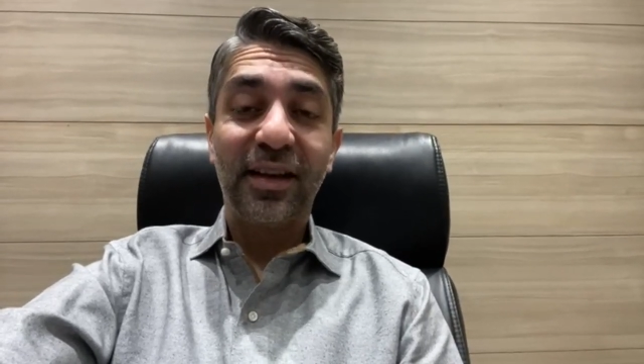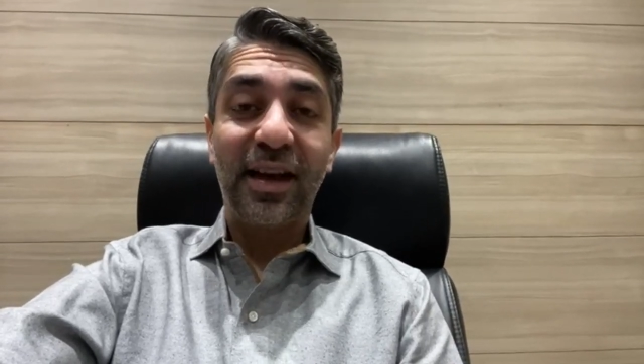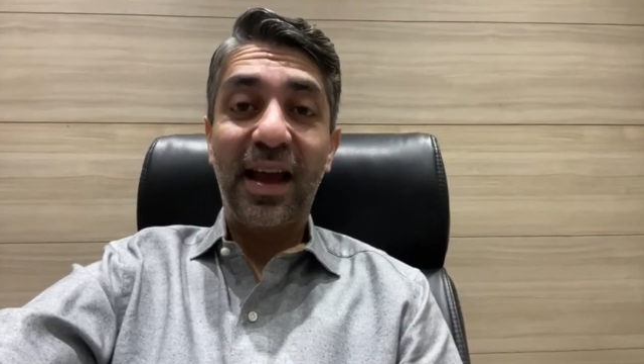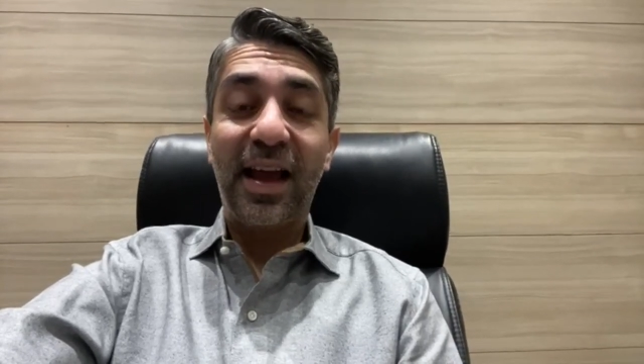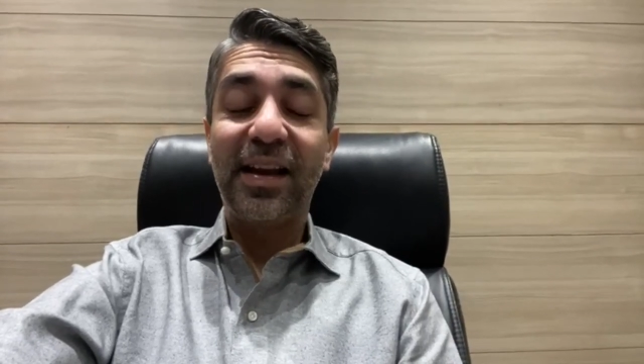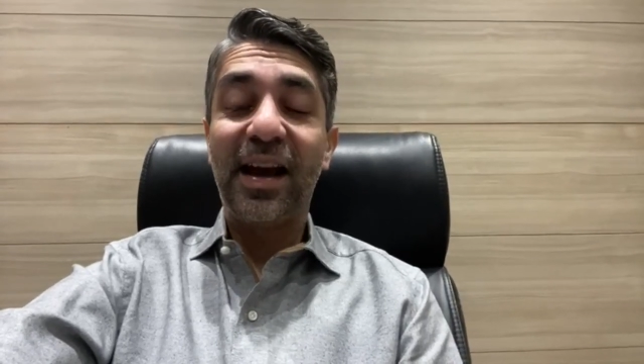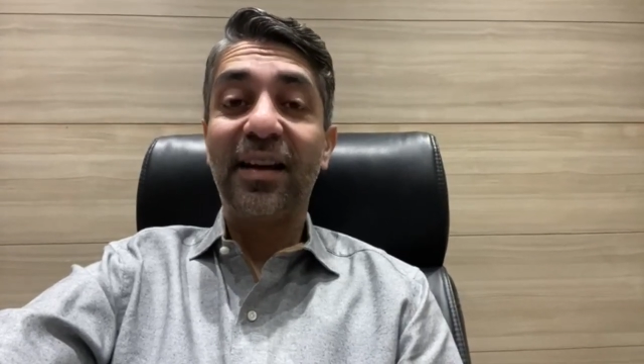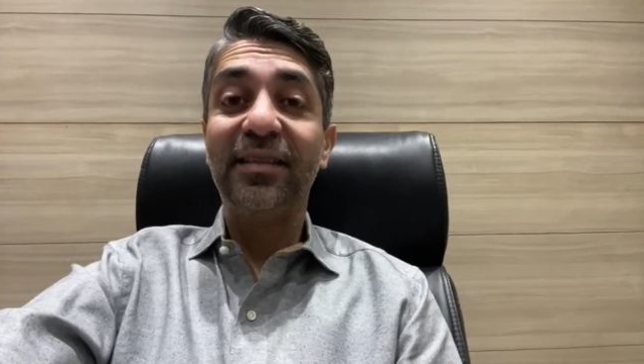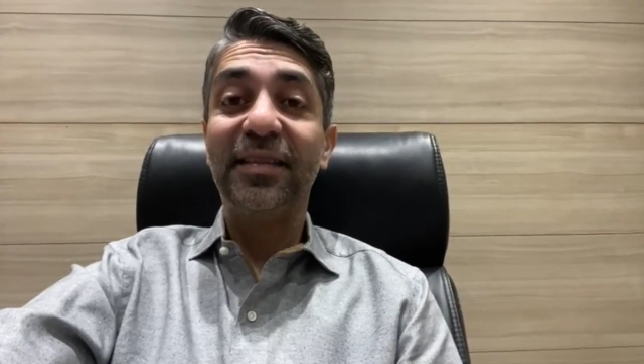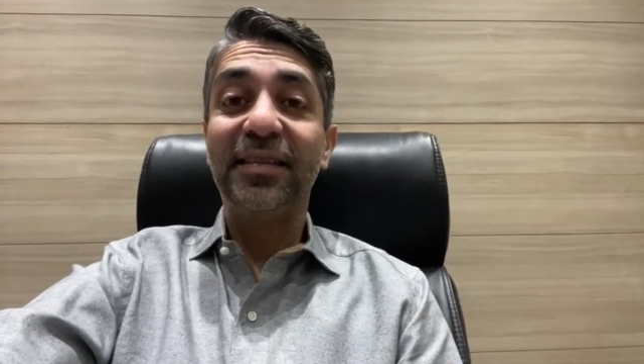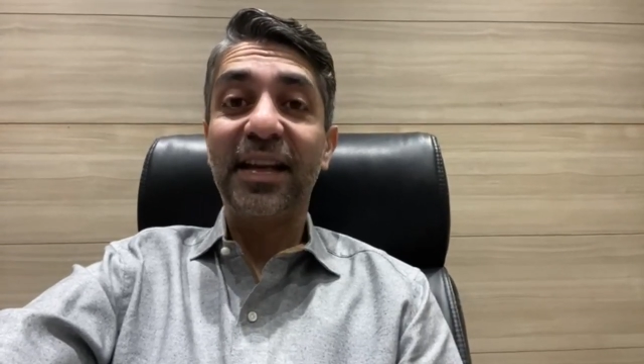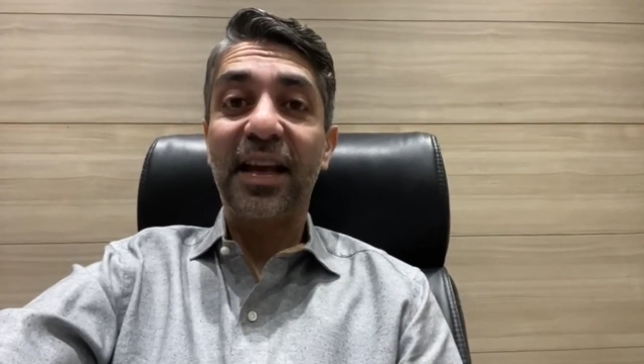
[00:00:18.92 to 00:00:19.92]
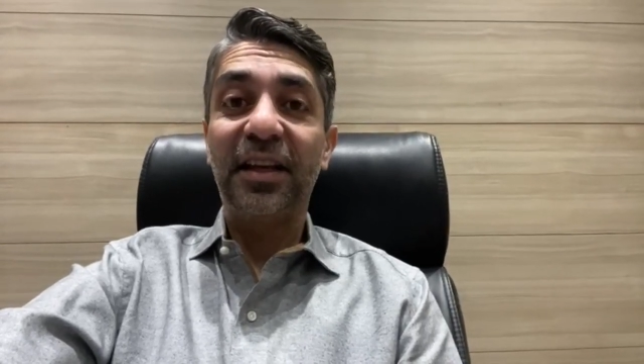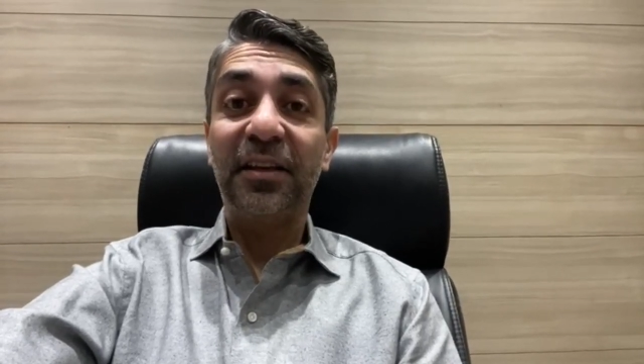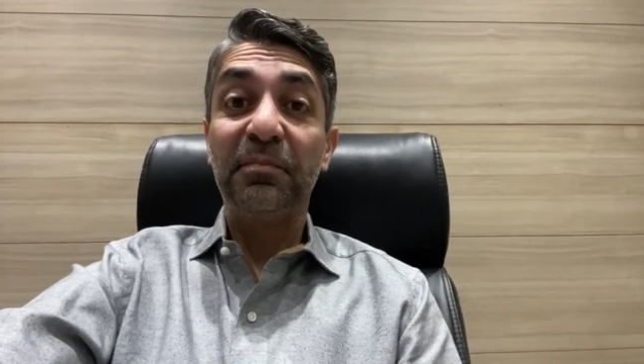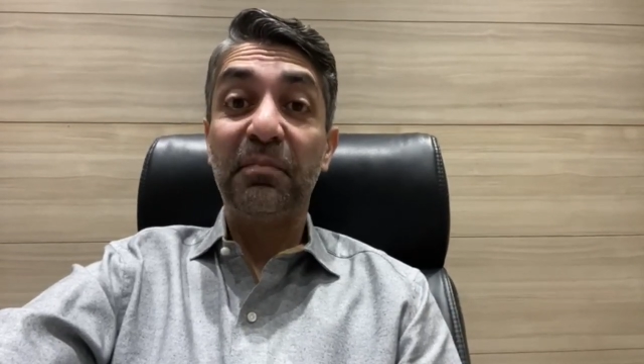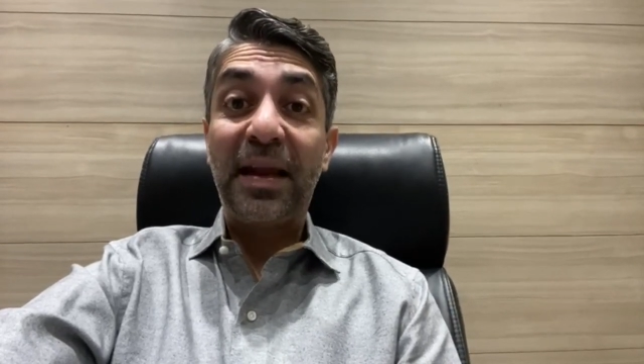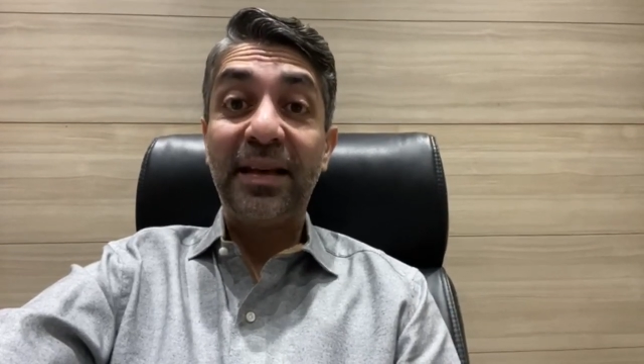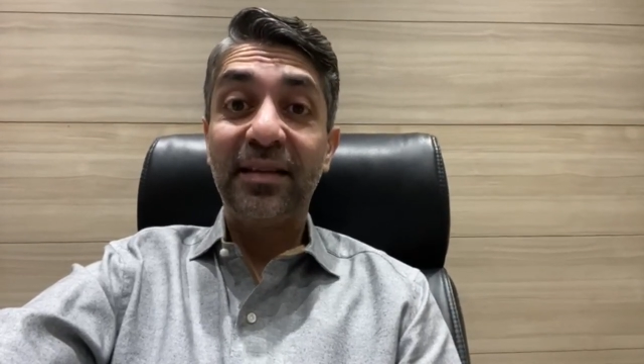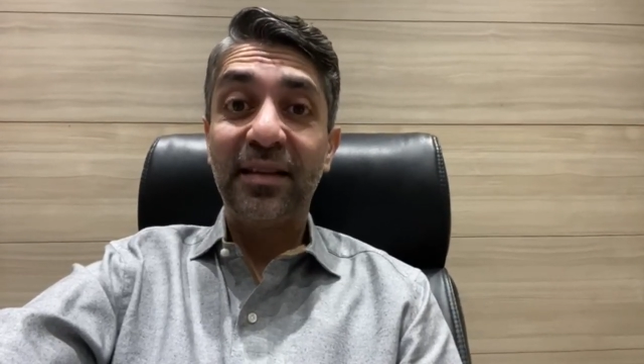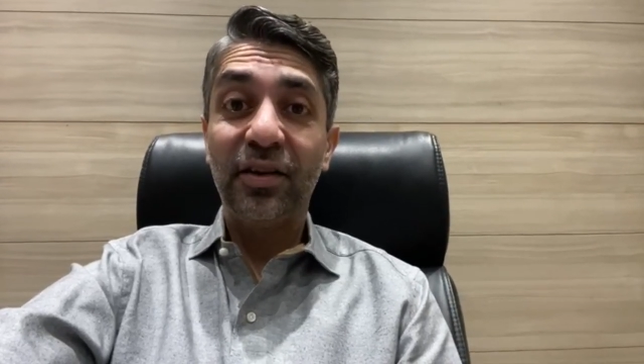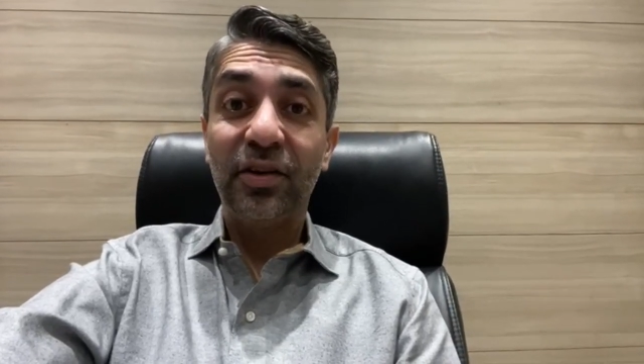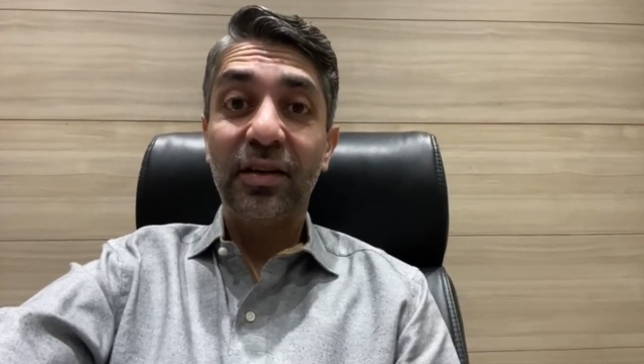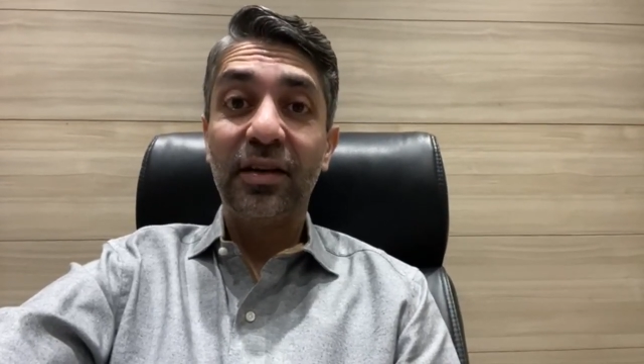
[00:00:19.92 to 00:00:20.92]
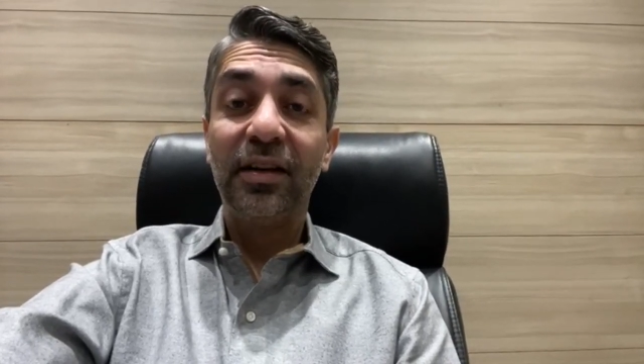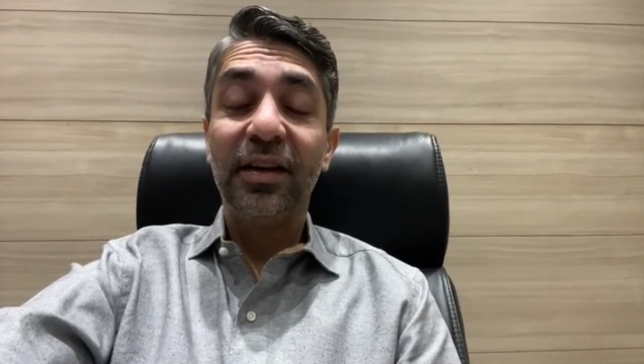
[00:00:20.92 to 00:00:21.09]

and understanding mentor